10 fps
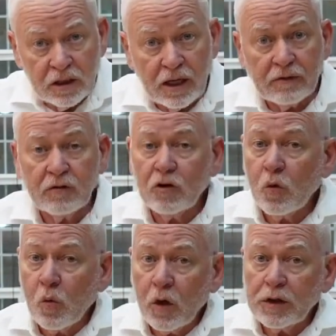You have to know
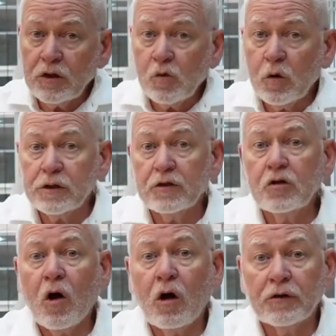what you want to
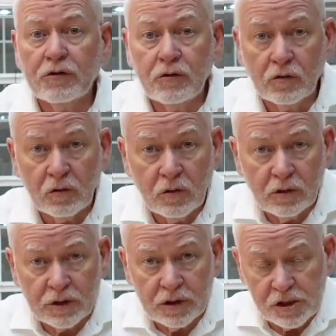talk to
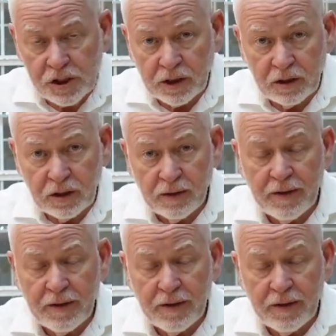on the agenda.